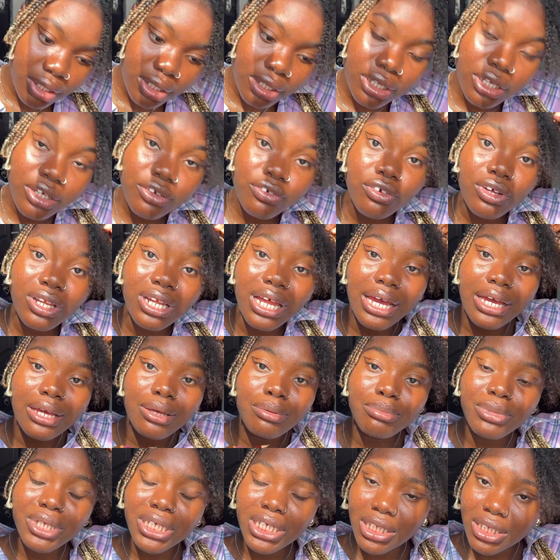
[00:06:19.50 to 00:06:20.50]
If you're like
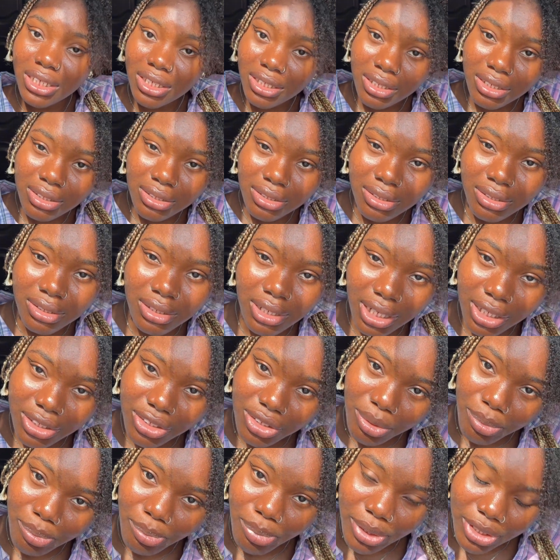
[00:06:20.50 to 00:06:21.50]
me and
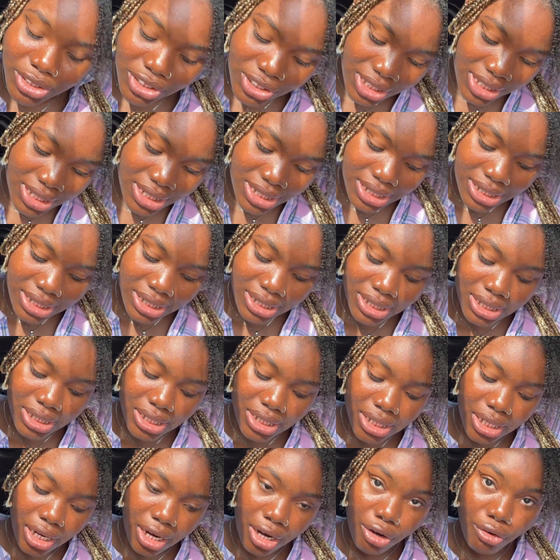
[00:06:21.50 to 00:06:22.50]
your budget
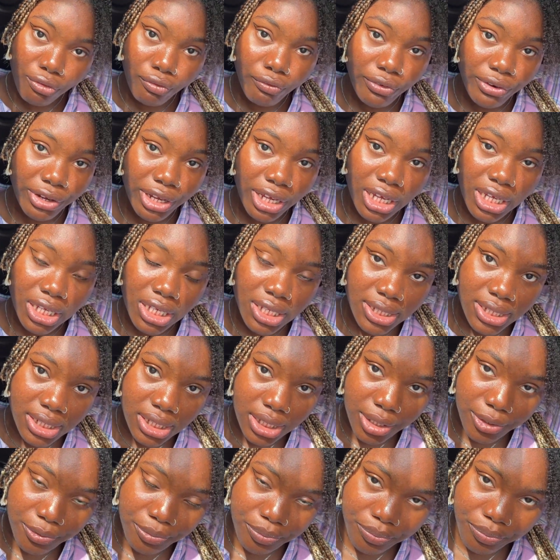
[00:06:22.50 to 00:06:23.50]
isn't
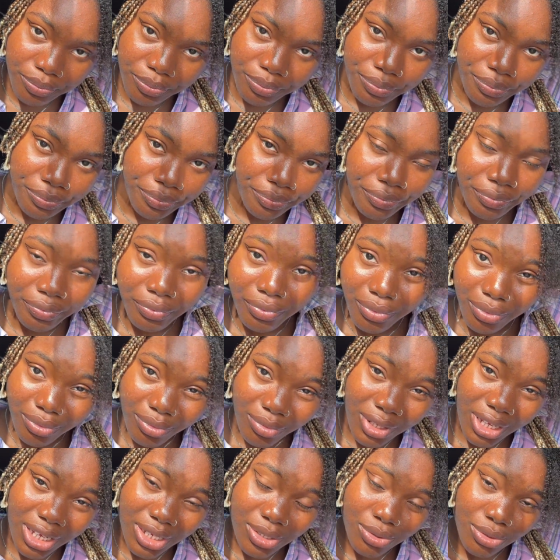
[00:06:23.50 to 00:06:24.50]
crazy,
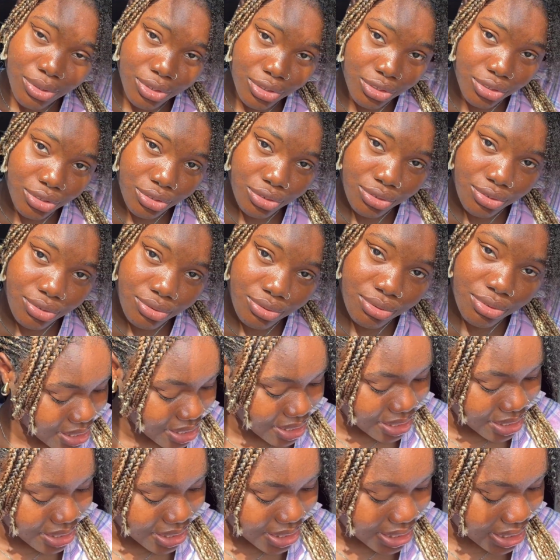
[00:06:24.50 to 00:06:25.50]
that's what you should do.
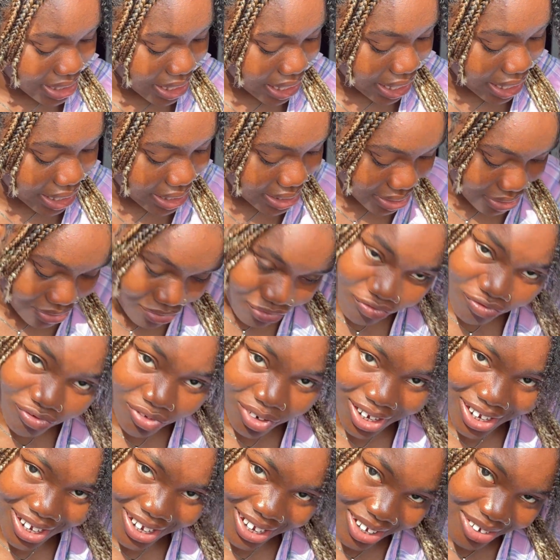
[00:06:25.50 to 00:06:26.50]
This hair is
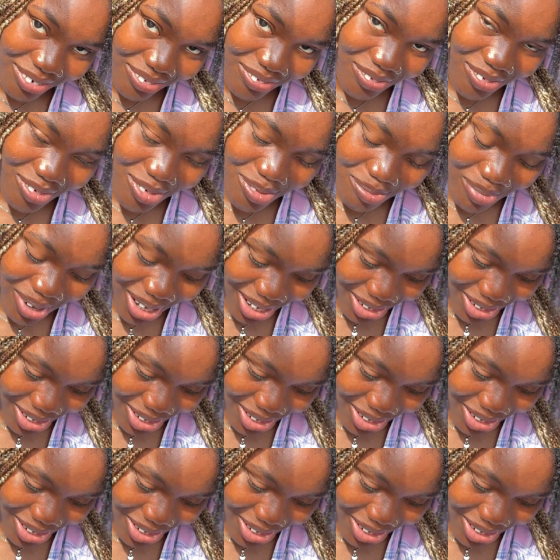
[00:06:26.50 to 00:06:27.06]
rough, oh my